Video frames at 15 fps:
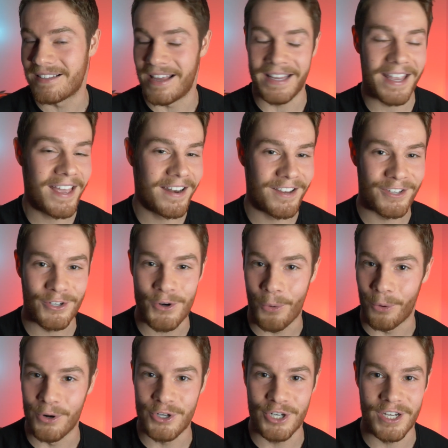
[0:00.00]
Like, it is
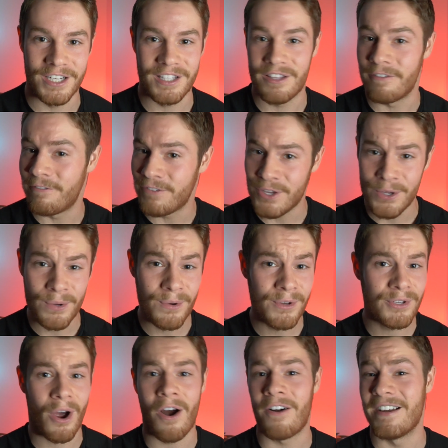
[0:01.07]
gorgeous. The
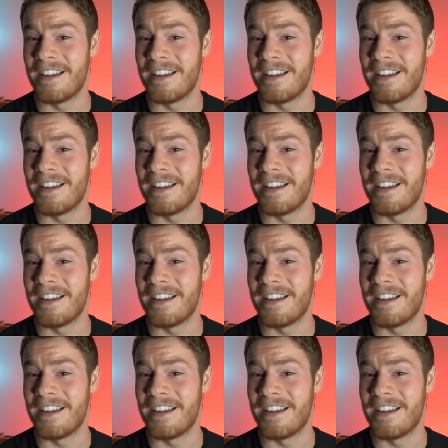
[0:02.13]
views are